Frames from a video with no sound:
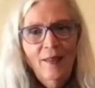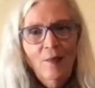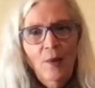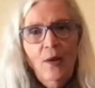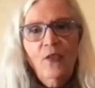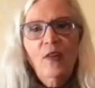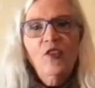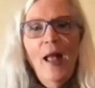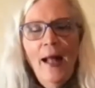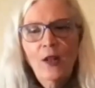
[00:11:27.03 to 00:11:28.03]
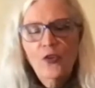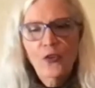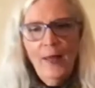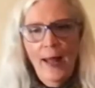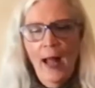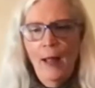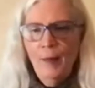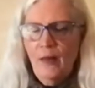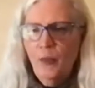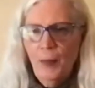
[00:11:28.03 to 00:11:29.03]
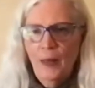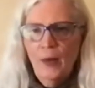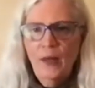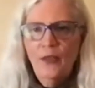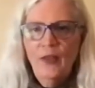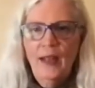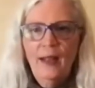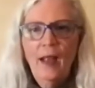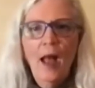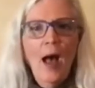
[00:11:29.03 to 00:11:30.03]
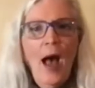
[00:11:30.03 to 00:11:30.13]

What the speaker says: because the challenges that I'm experiencing,